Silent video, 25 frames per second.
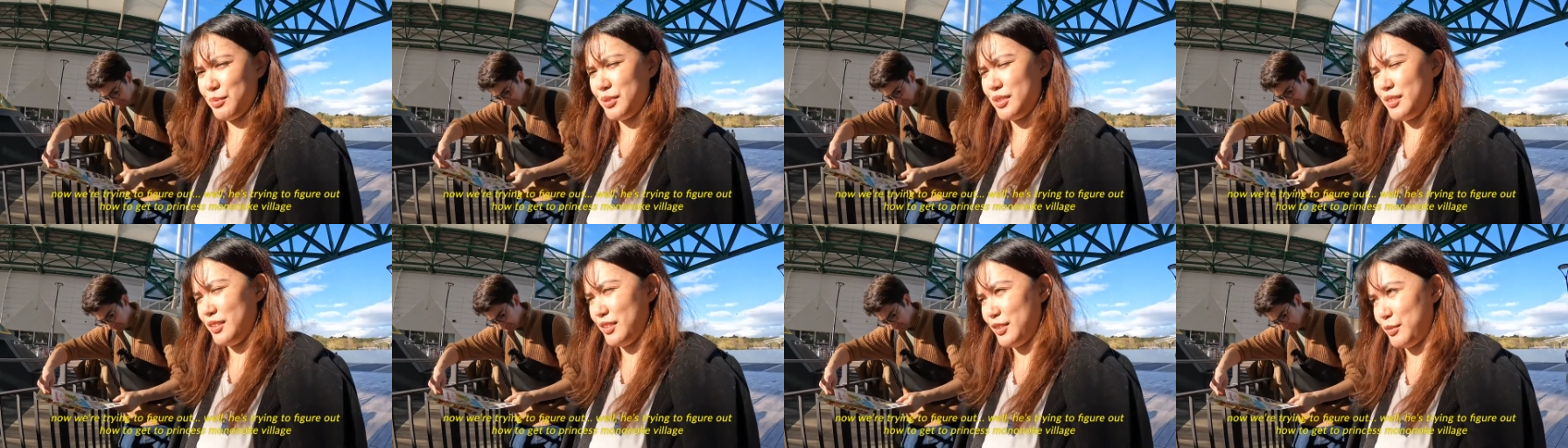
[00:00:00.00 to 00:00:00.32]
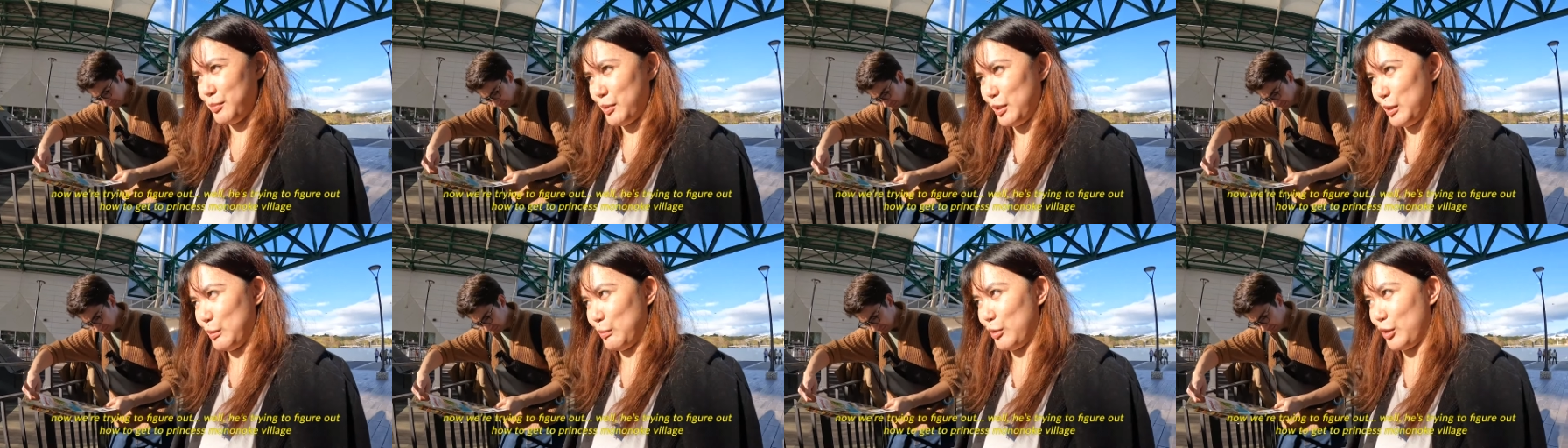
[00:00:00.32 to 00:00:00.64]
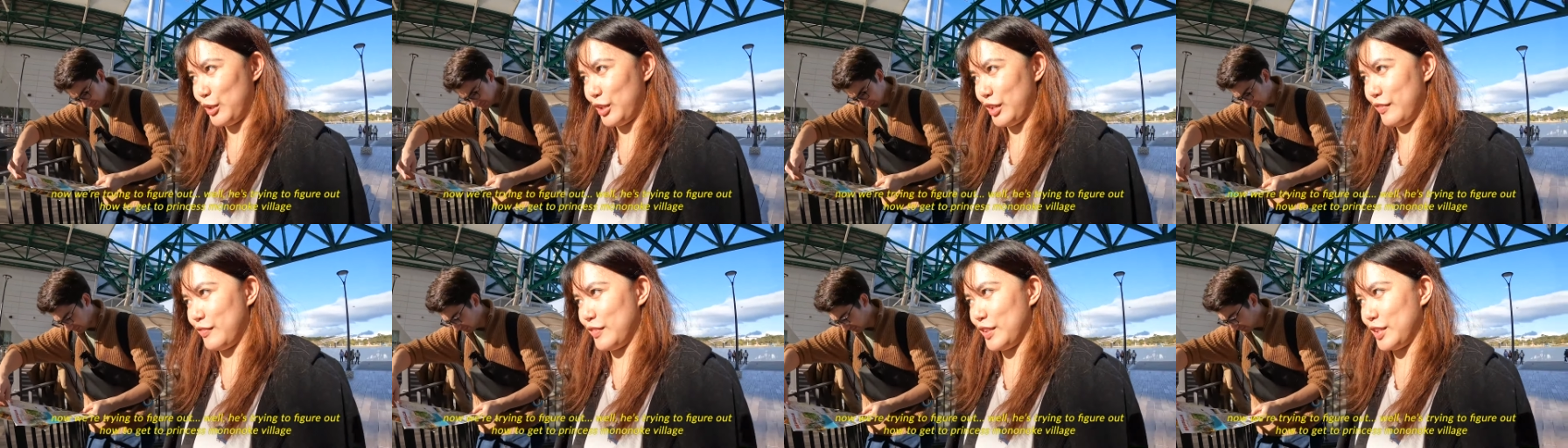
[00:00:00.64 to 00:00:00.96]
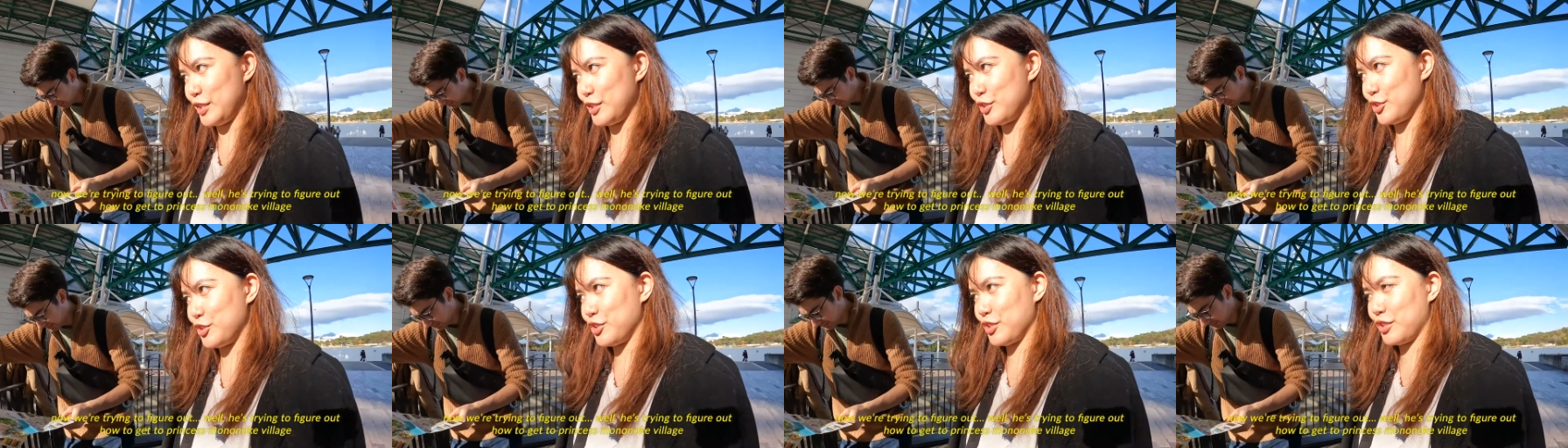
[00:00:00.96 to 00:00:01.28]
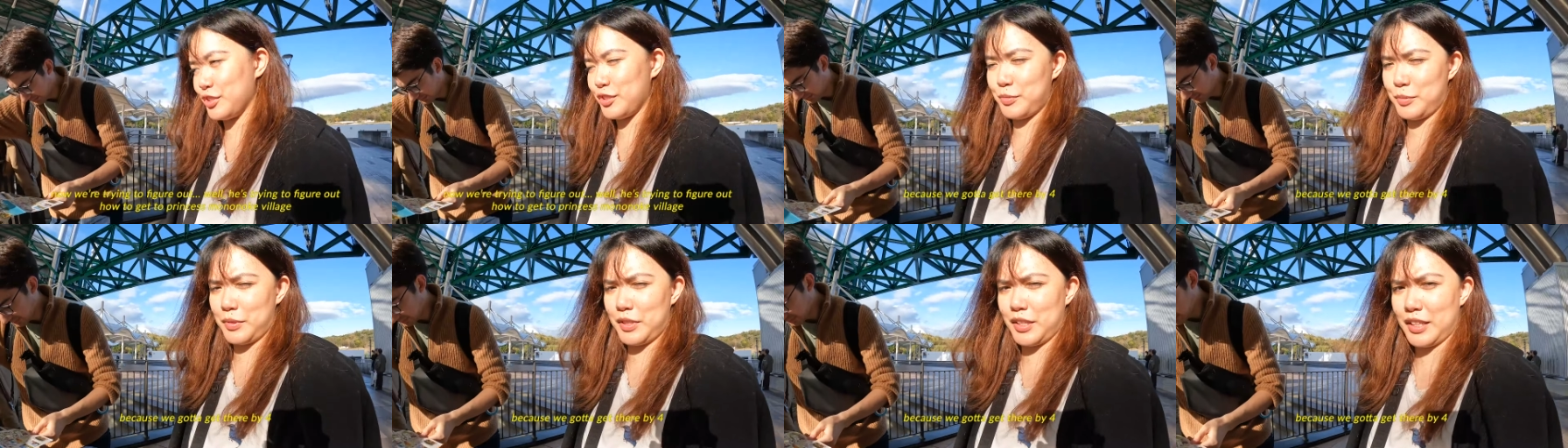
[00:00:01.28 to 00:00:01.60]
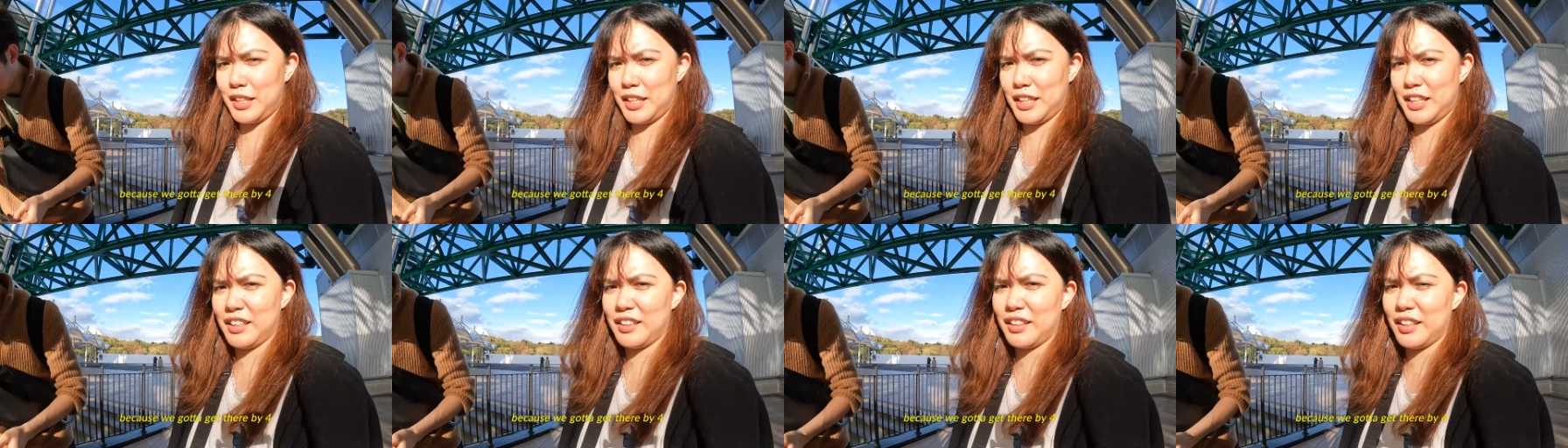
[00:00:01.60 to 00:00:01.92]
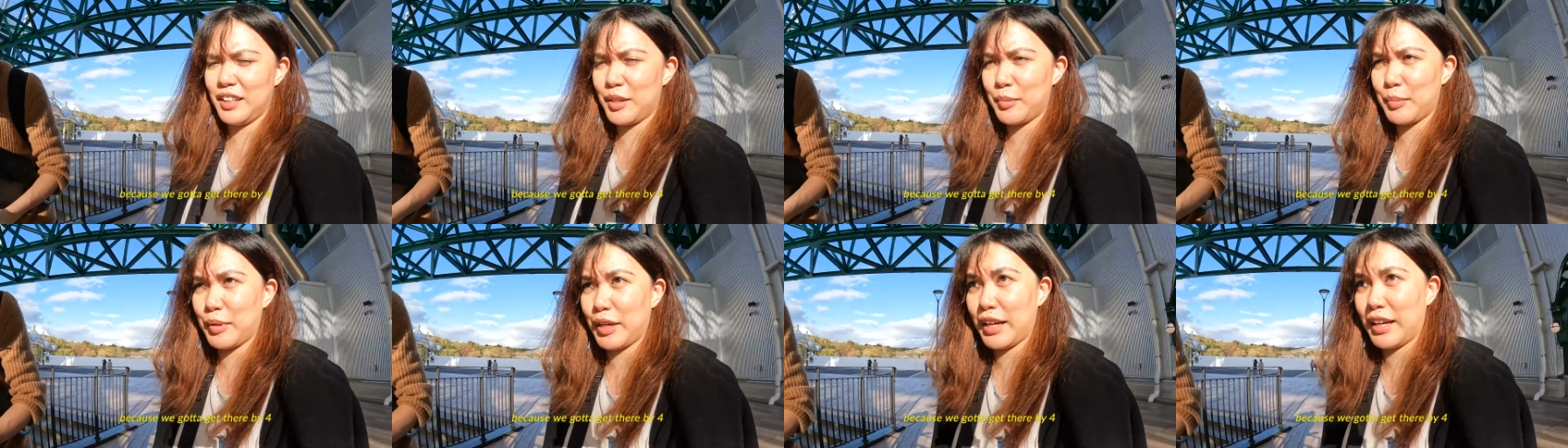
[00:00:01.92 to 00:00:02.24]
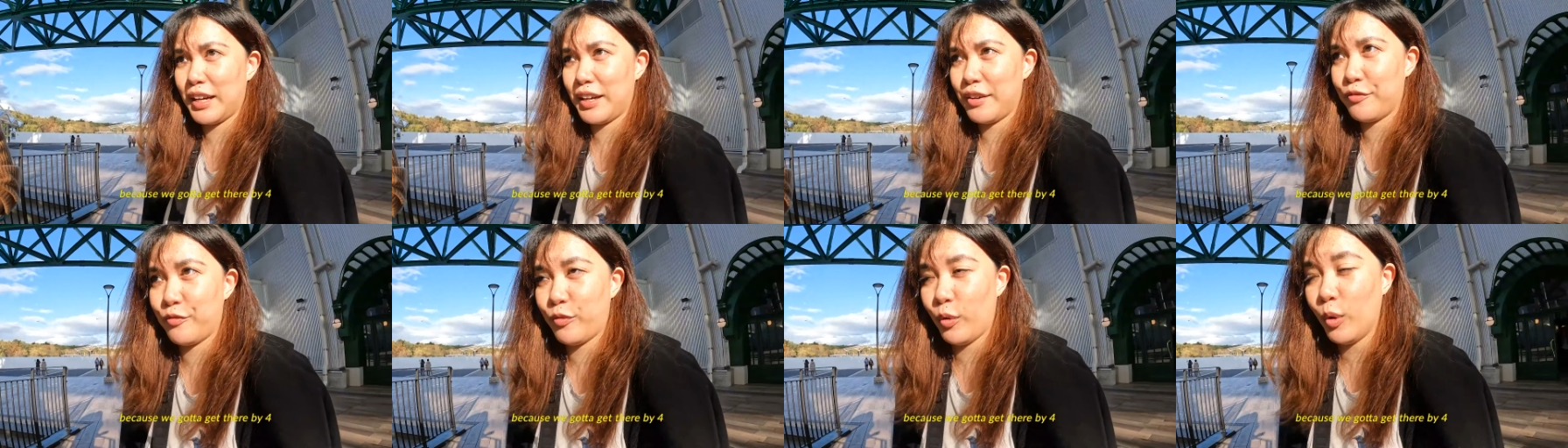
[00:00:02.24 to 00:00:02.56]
Princess Mononoke Village because we got to get there by